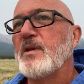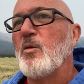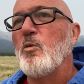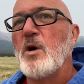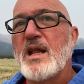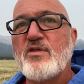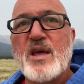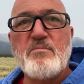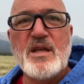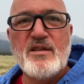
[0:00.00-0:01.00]
Whatever
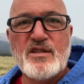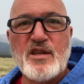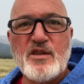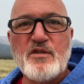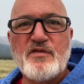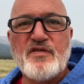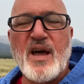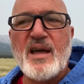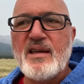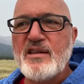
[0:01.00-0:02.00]
that means to you,
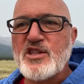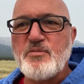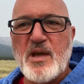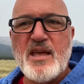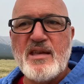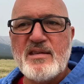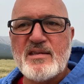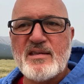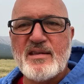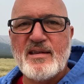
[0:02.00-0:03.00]
find
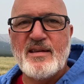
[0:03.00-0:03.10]
space